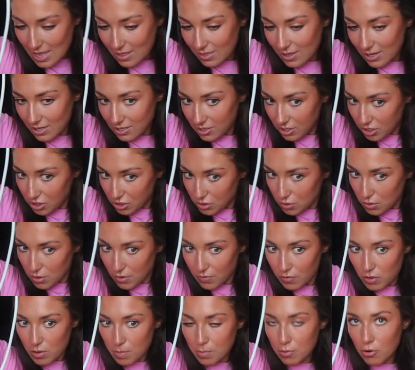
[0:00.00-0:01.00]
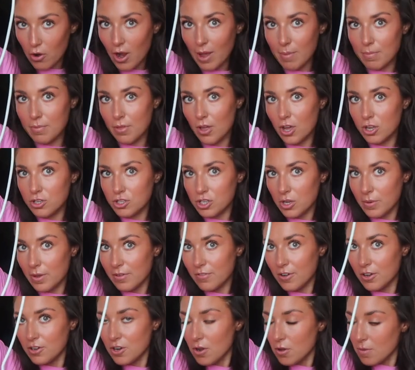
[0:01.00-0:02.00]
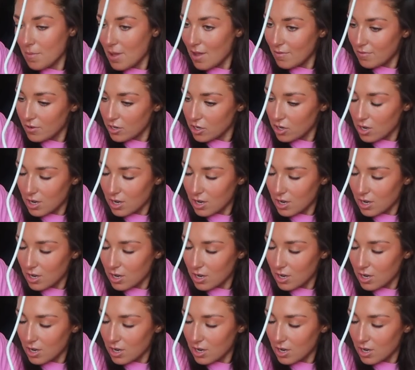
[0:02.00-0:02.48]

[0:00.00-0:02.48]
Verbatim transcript: This is sort of the prep that I do. If I know I'm having a